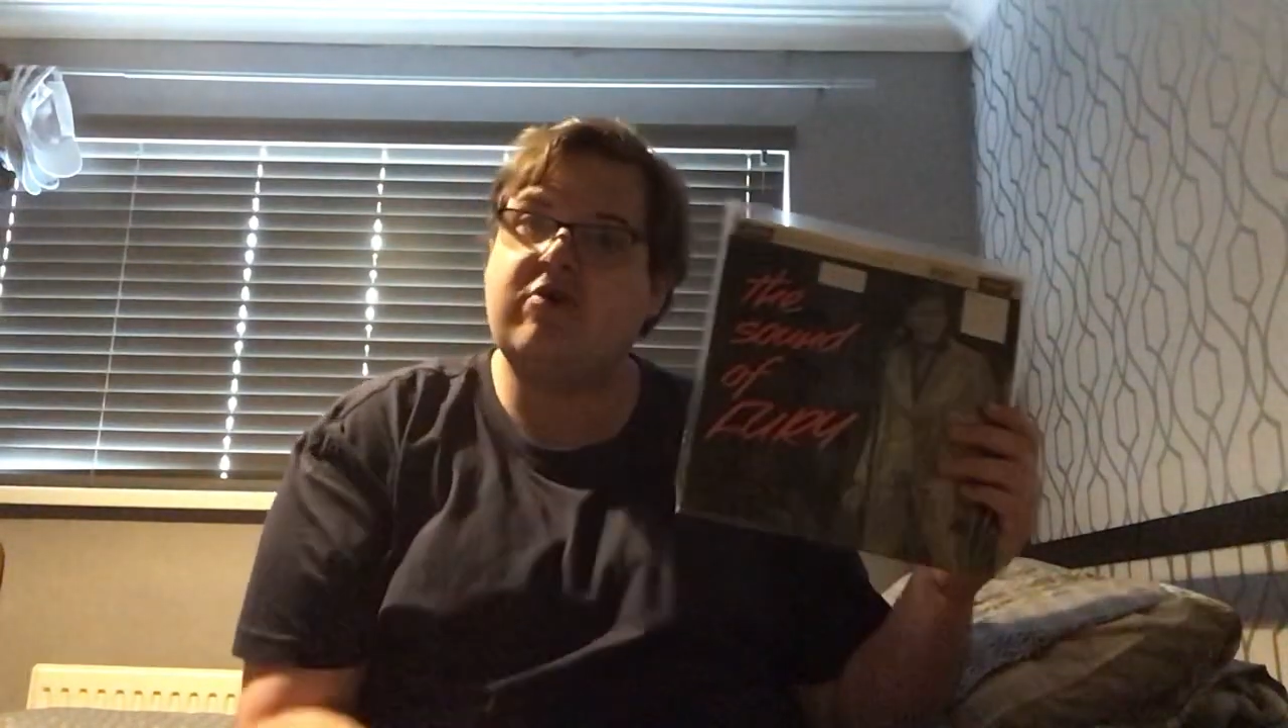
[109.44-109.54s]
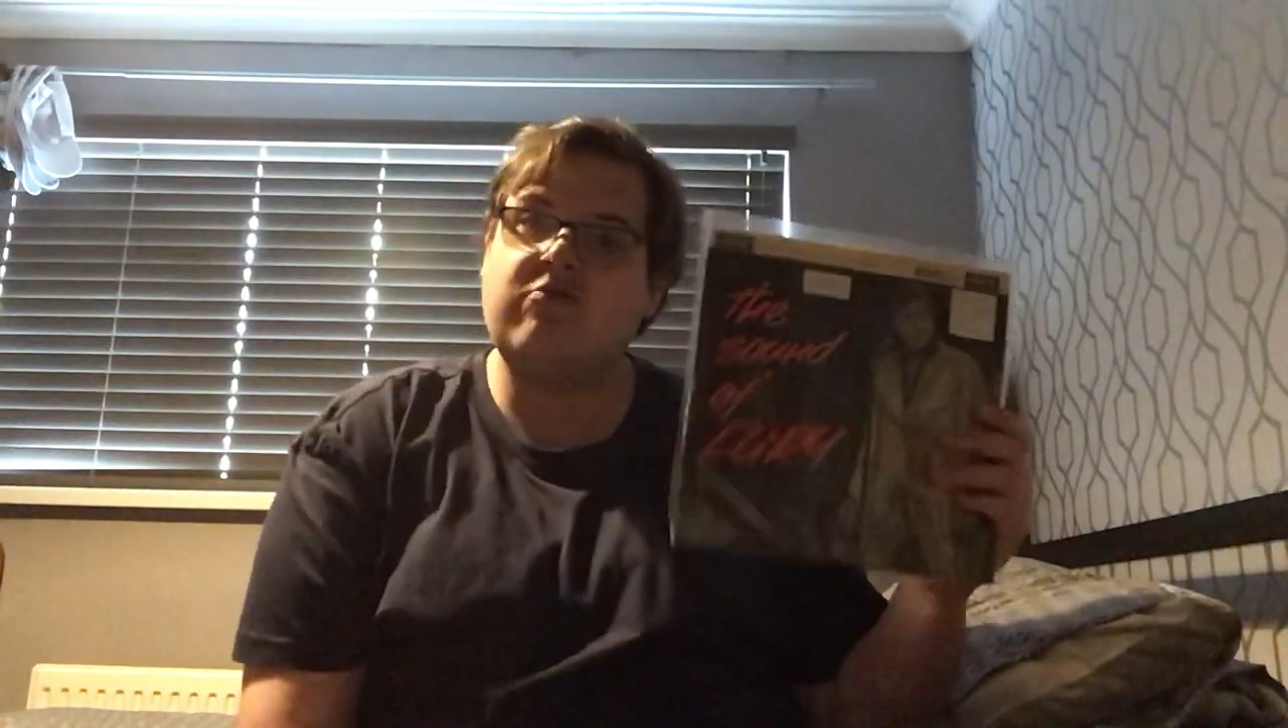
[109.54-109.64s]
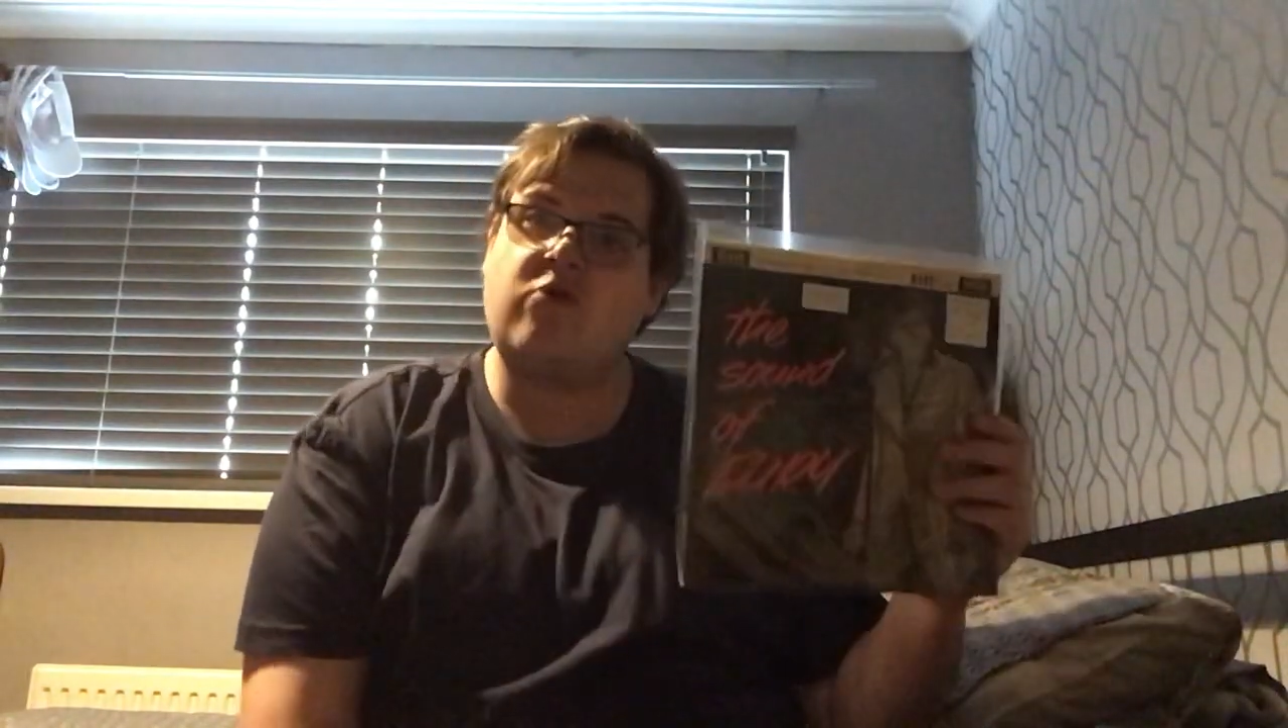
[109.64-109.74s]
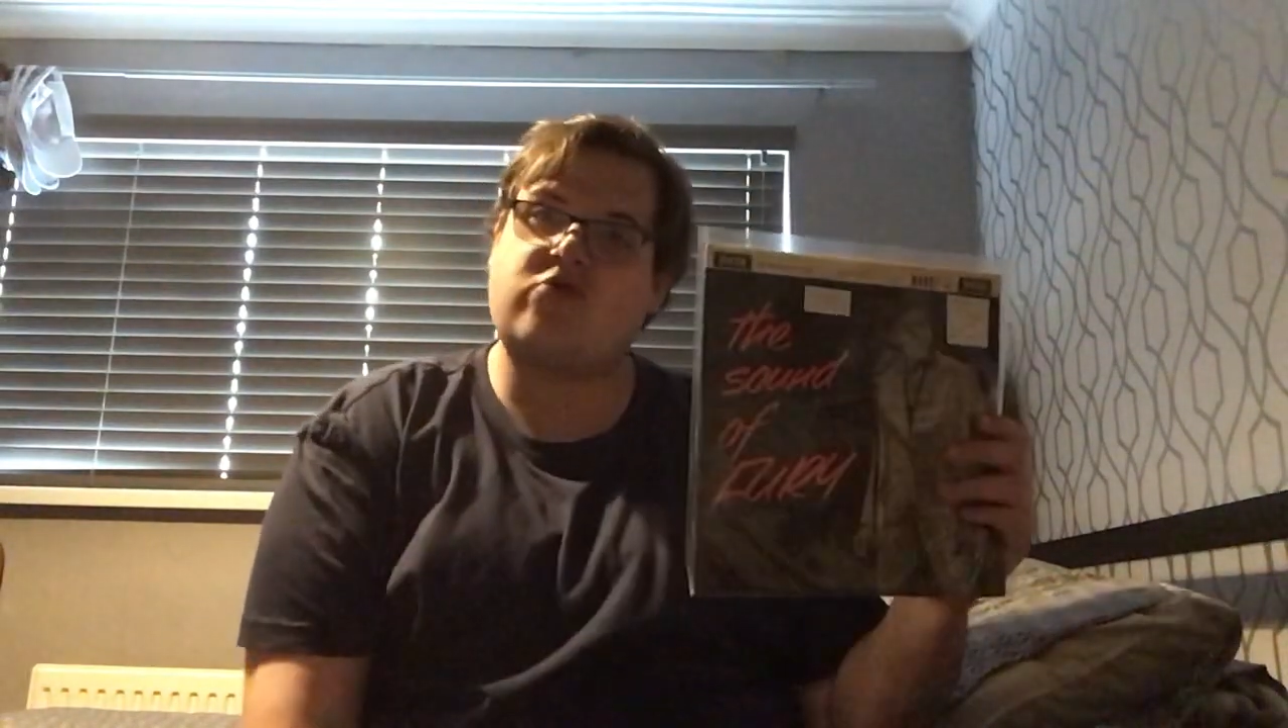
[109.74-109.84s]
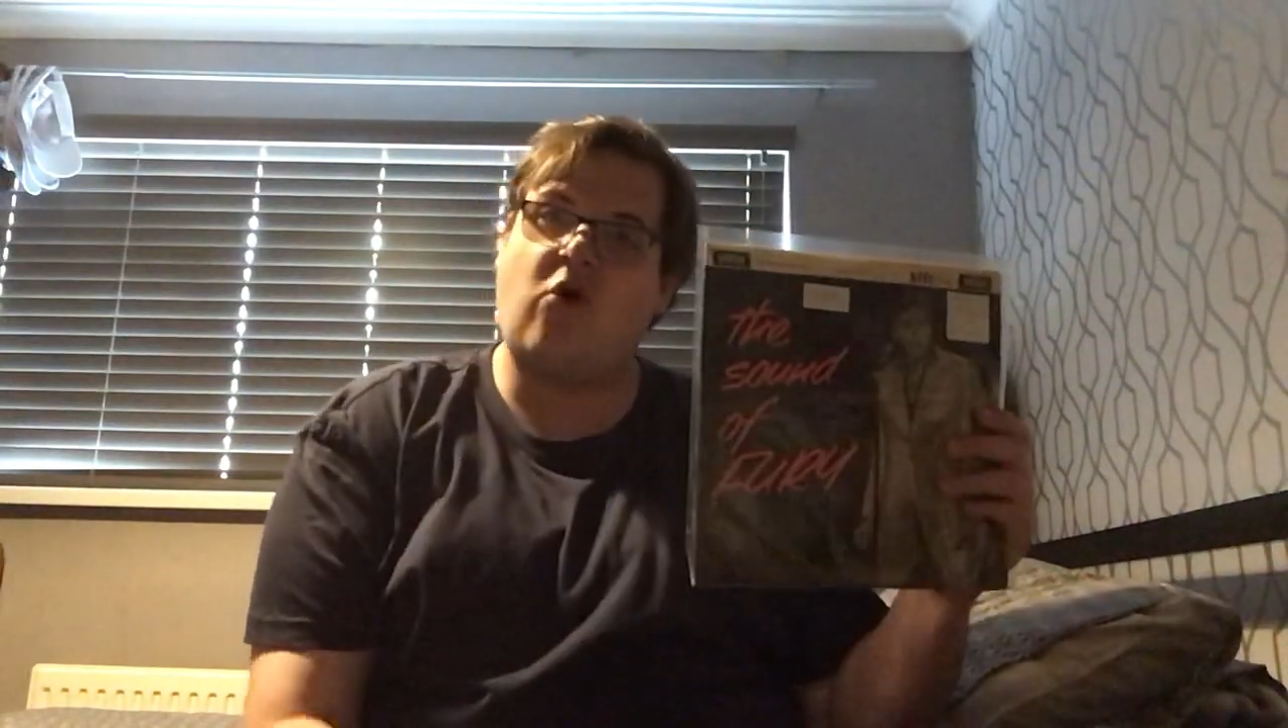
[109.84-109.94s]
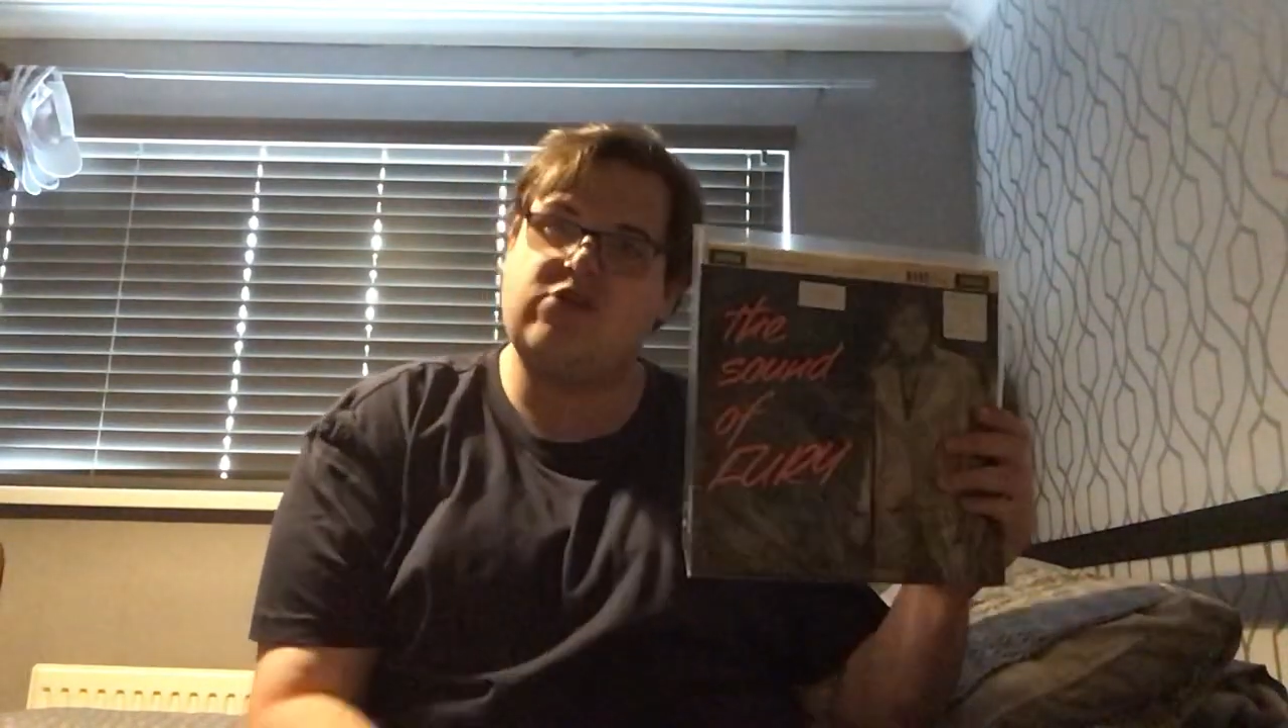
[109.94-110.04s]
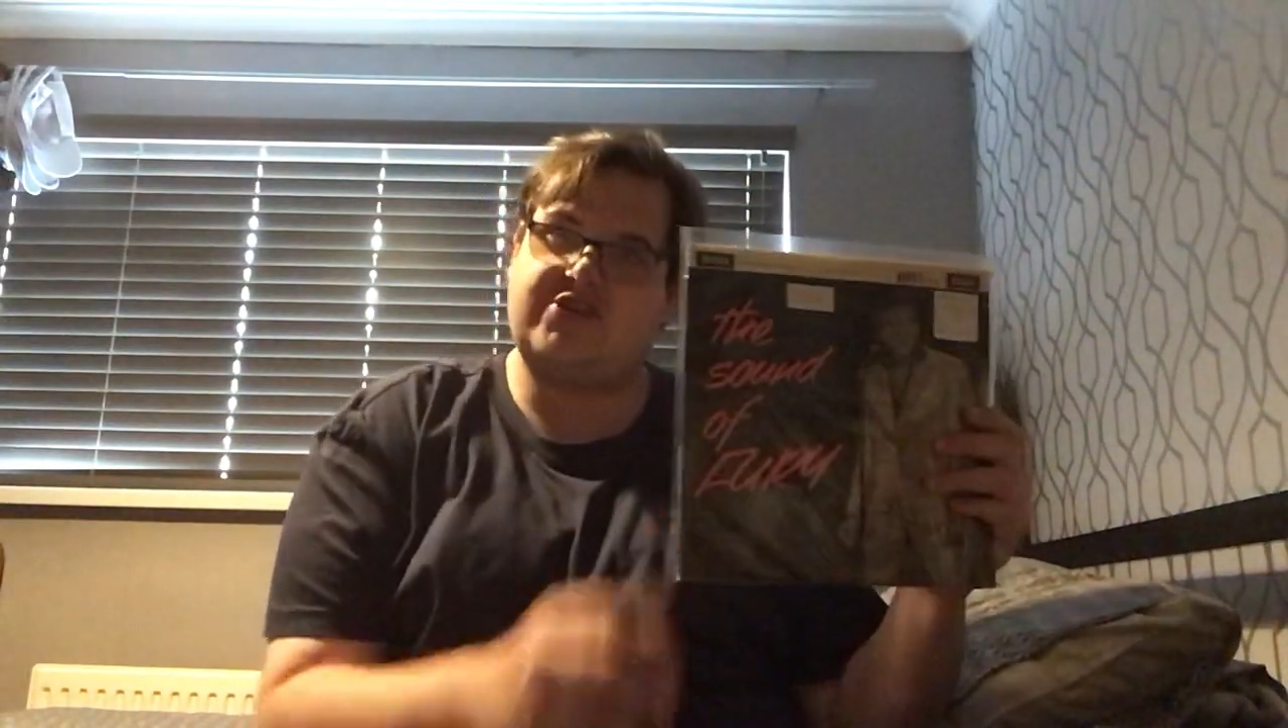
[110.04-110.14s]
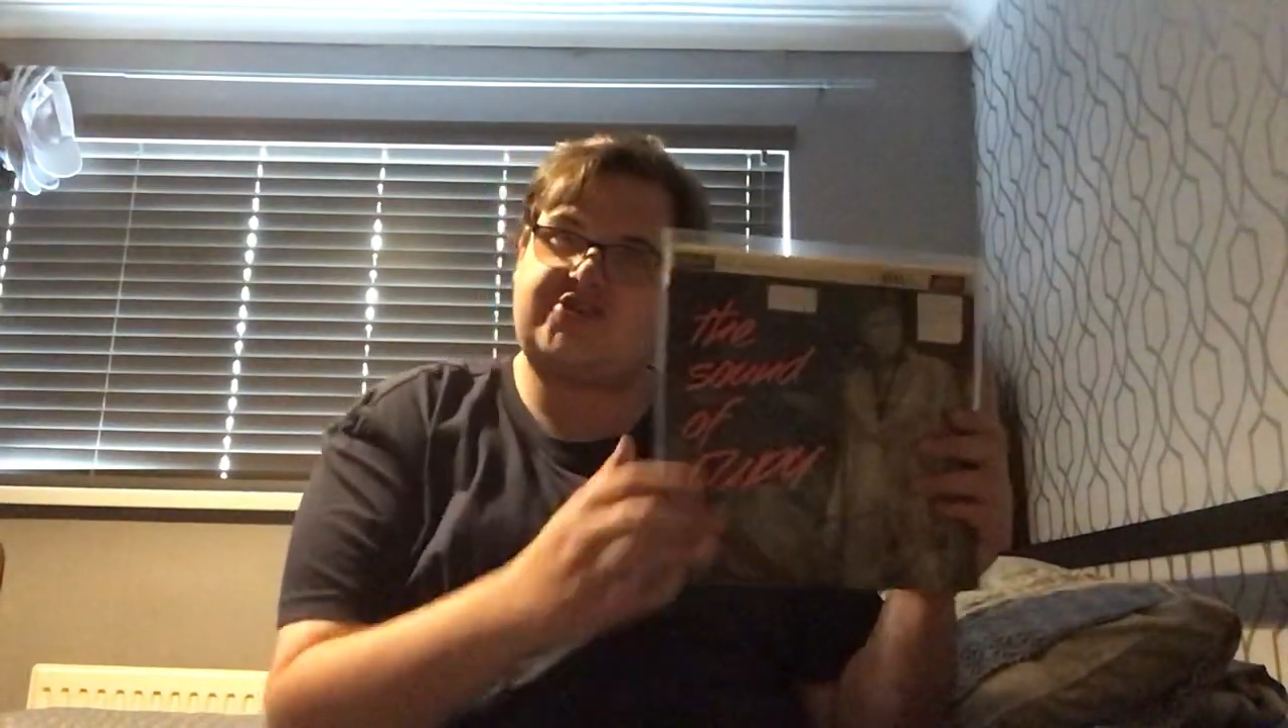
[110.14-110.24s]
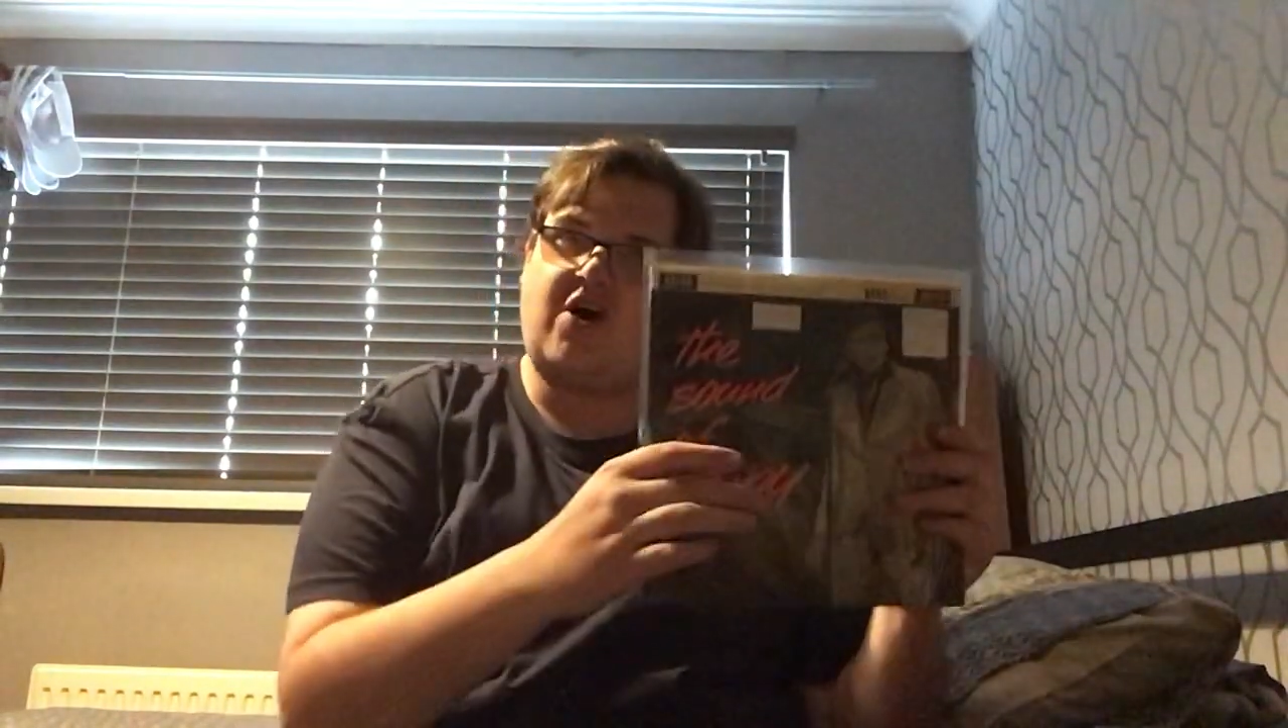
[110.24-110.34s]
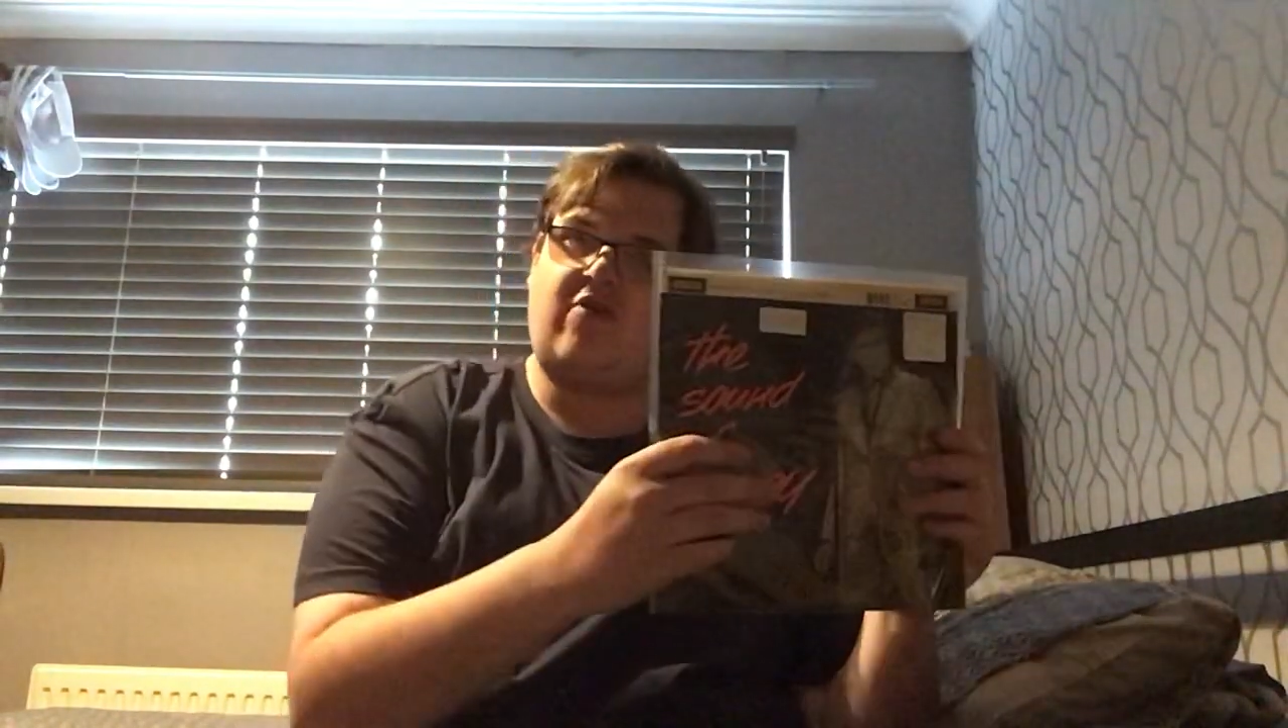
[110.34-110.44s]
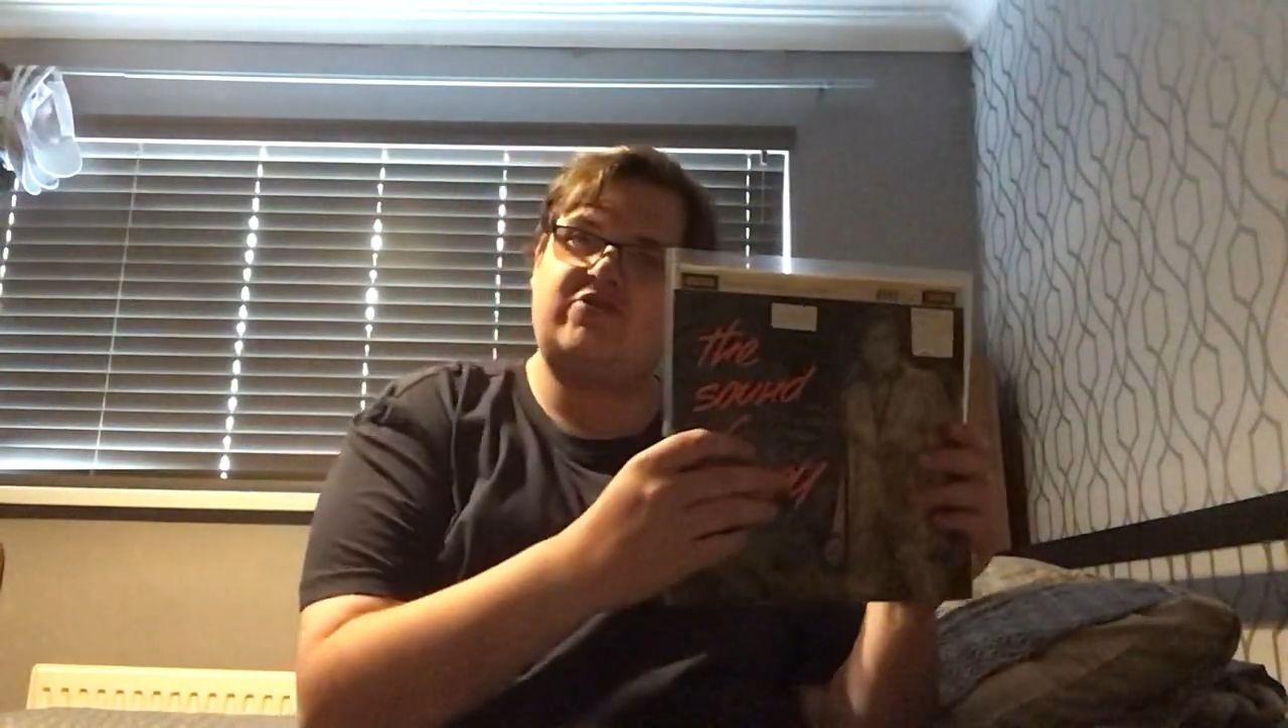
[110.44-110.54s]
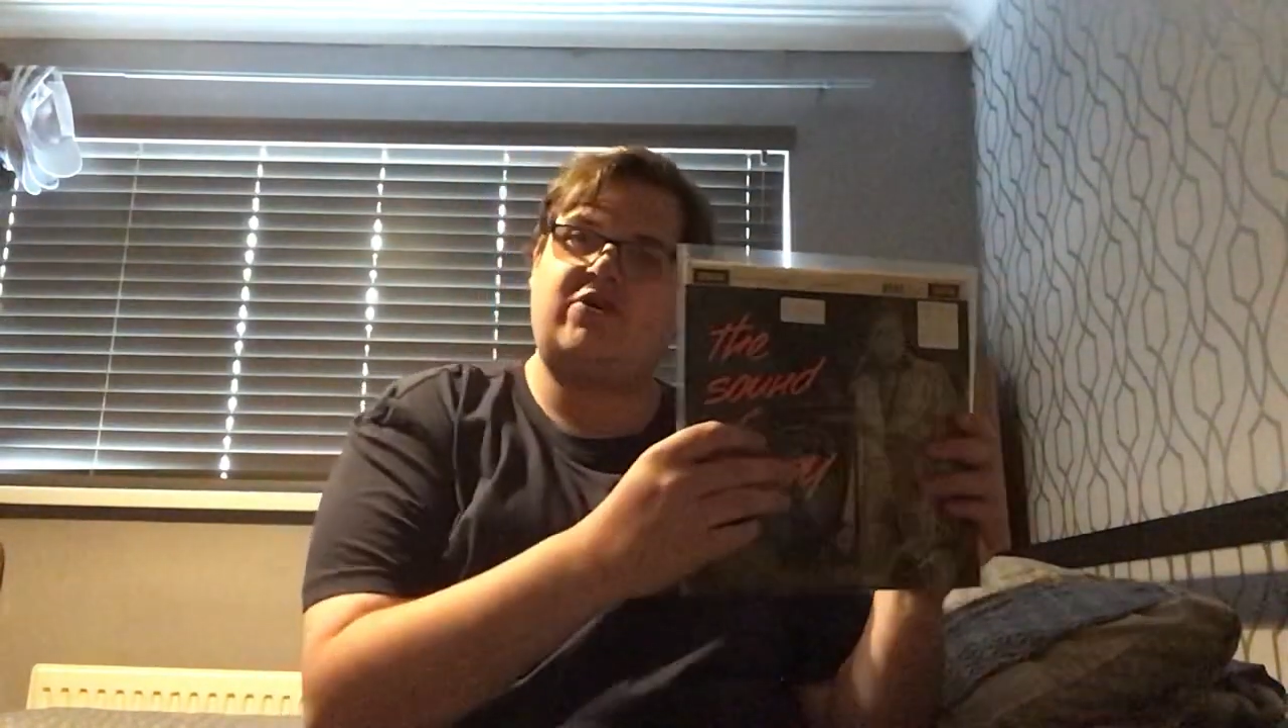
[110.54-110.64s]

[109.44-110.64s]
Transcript: wrote all the songs